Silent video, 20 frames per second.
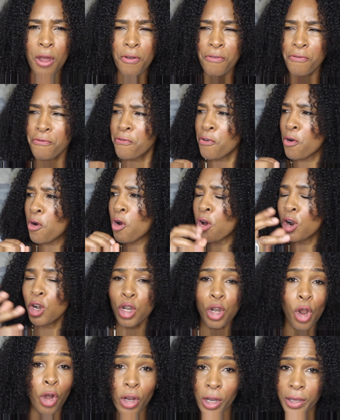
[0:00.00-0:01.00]
for
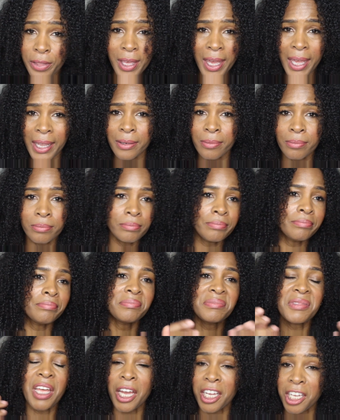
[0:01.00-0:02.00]
longer than
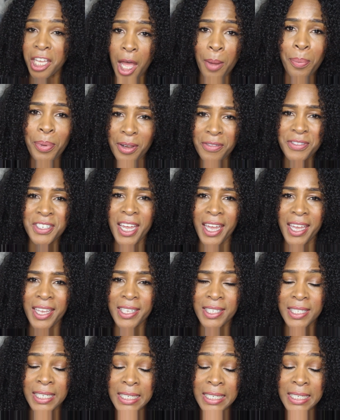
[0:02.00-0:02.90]
a couple of days.